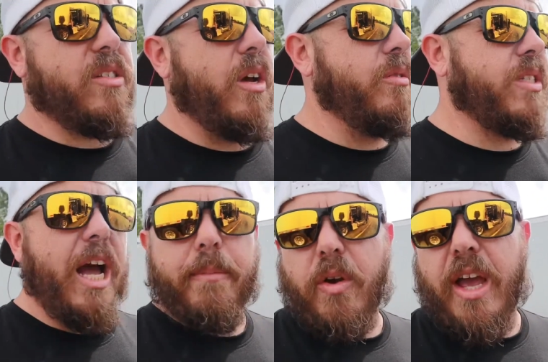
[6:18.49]
So it was
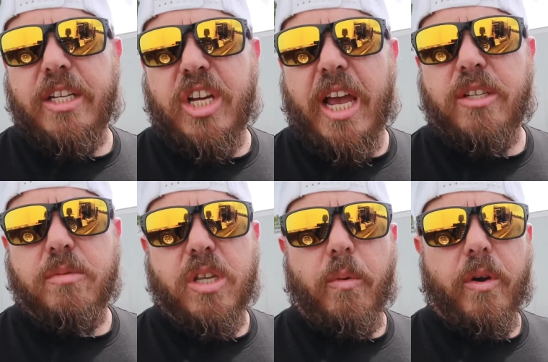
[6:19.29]
time to go ahead and change them.
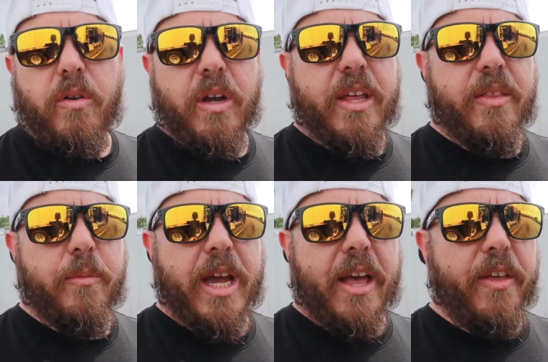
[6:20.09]
So we're gonna get,
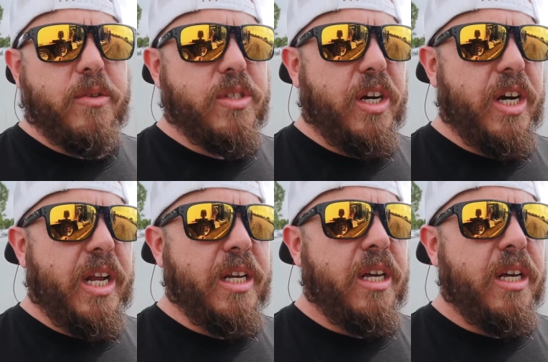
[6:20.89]
we got those done.